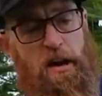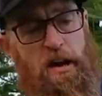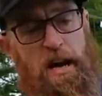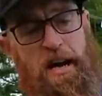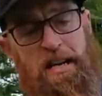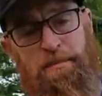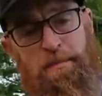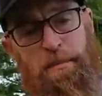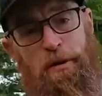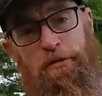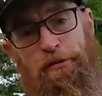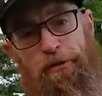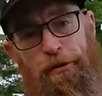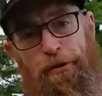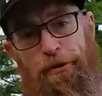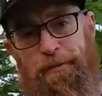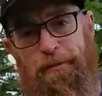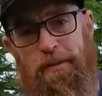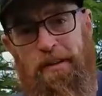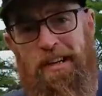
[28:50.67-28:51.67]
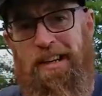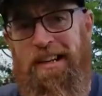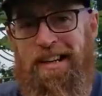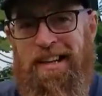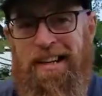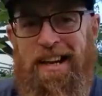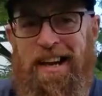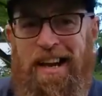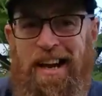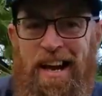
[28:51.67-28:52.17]
as my phone,
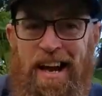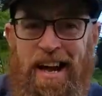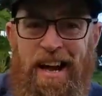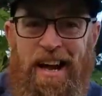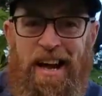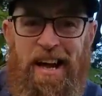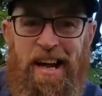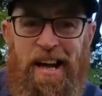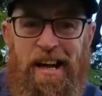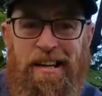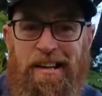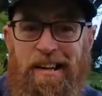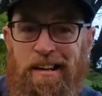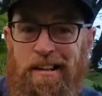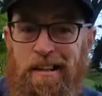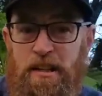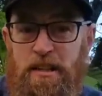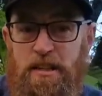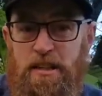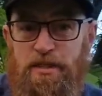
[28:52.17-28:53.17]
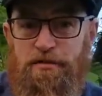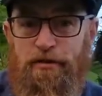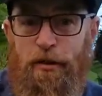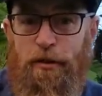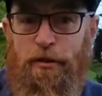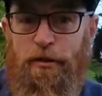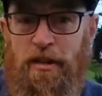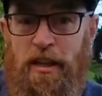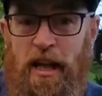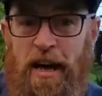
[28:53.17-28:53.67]
and I like this
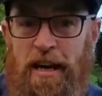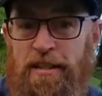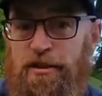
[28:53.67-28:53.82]
phone a lot.